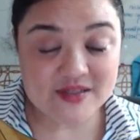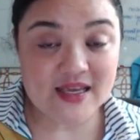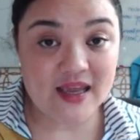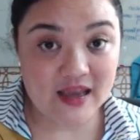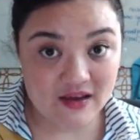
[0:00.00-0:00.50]

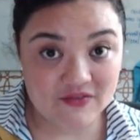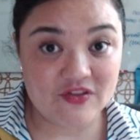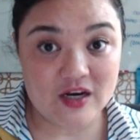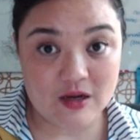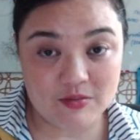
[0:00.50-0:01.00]
if the
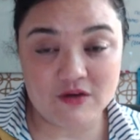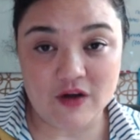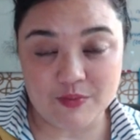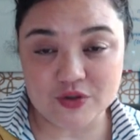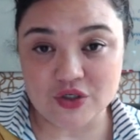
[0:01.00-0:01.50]
number of
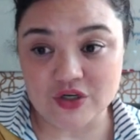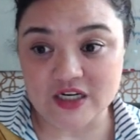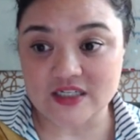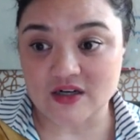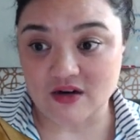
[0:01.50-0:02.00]
opportunities
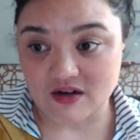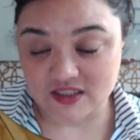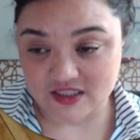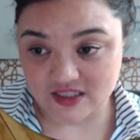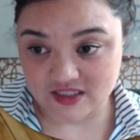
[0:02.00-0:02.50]
are
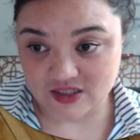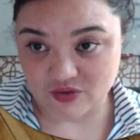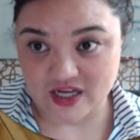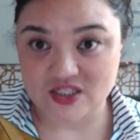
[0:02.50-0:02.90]
constant, right?